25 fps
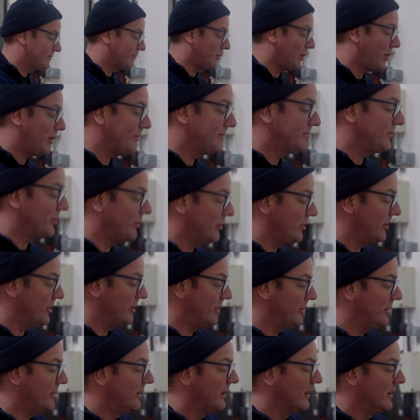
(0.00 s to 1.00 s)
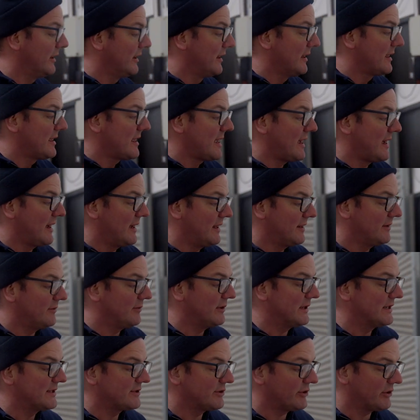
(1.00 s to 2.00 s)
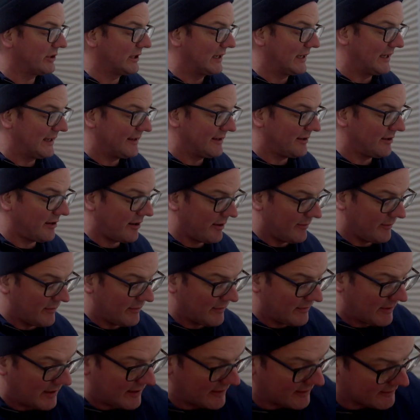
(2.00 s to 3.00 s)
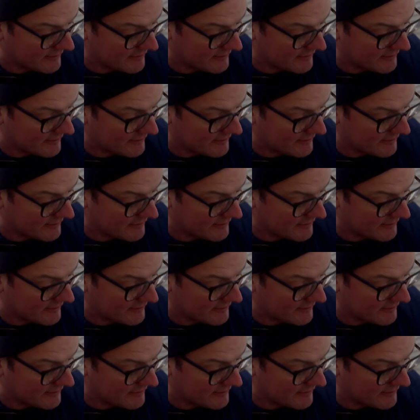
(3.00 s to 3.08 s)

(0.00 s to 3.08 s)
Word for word: Popped on uh, the recirculating arm, and